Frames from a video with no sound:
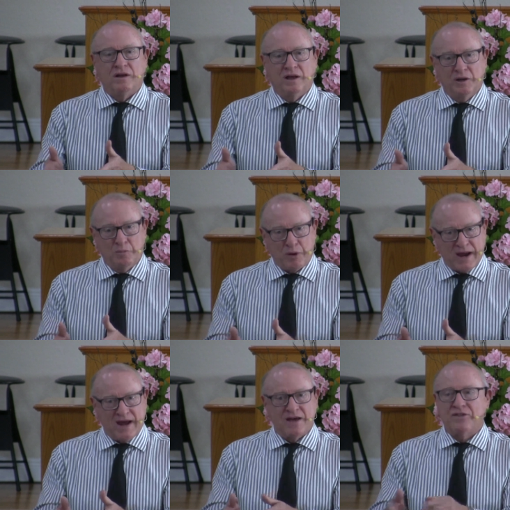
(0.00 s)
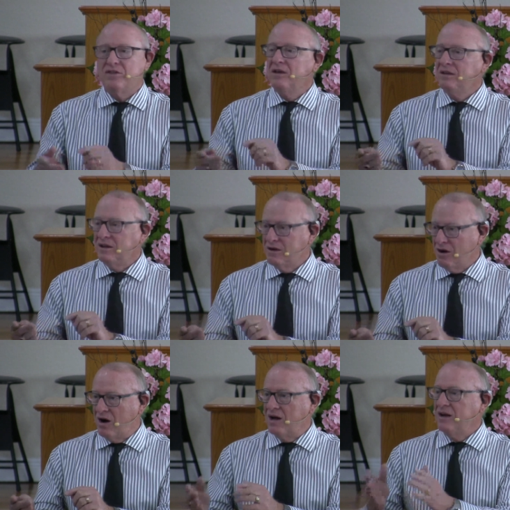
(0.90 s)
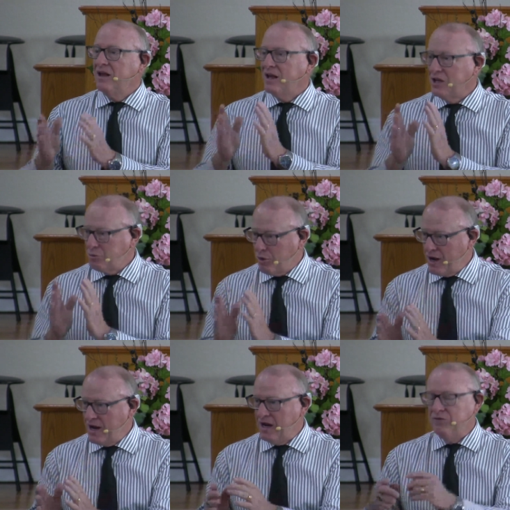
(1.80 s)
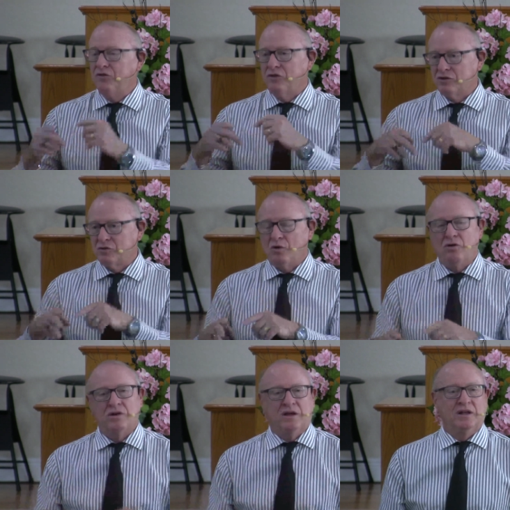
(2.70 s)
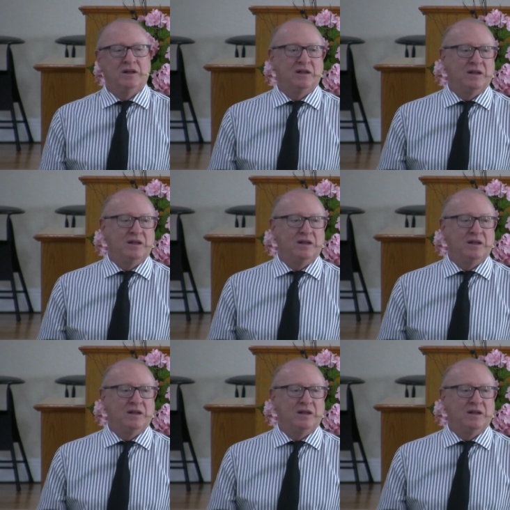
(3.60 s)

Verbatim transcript: in the path that God has paved for us to walk in.